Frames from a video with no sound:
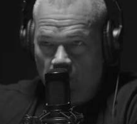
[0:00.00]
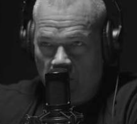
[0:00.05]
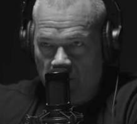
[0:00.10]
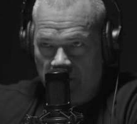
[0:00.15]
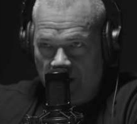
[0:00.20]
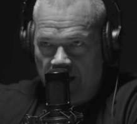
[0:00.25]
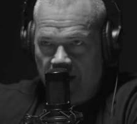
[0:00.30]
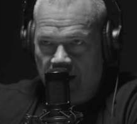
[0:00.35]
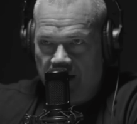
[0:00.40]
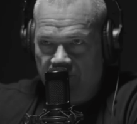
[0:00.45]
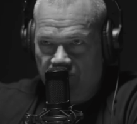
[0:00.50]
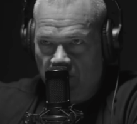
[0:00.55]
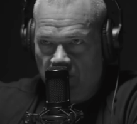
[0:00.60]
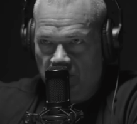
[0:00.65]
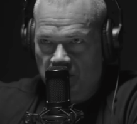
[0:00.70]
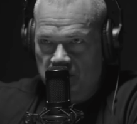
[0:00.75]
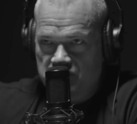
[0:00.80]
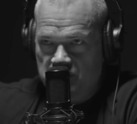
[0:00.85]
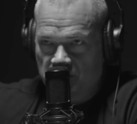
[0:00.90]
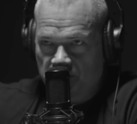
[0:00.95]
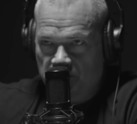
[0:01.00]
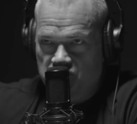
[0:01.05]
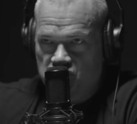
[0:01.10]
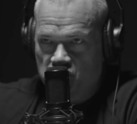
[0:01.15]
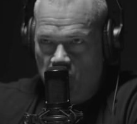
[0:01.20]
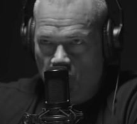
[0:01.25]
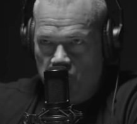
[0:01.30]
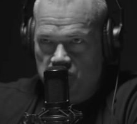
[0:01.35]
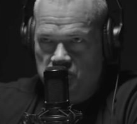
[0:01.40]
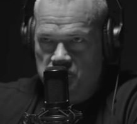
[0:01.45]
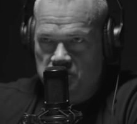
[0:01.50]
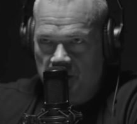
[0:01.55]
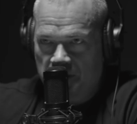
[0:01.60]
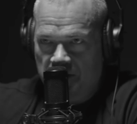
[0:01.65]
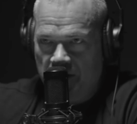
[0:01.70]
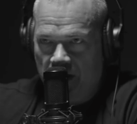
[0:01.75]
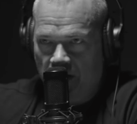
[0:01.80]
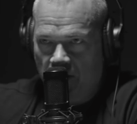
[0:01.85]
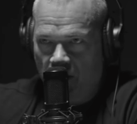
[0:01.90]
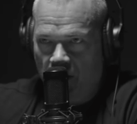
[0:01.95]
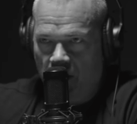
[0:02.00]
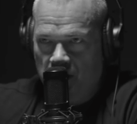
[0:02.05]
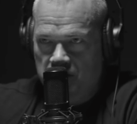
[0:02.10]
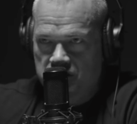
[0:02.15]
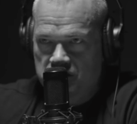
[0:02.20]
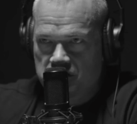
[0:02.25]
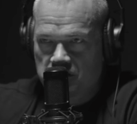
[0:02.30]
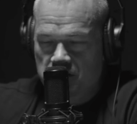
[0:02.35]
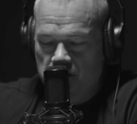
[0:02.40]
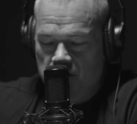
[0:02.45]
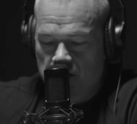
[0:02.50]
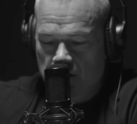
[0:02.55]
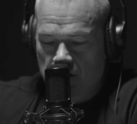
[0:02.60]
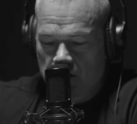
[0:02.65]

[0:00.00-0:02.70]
where they have the list of the soldiers that they lost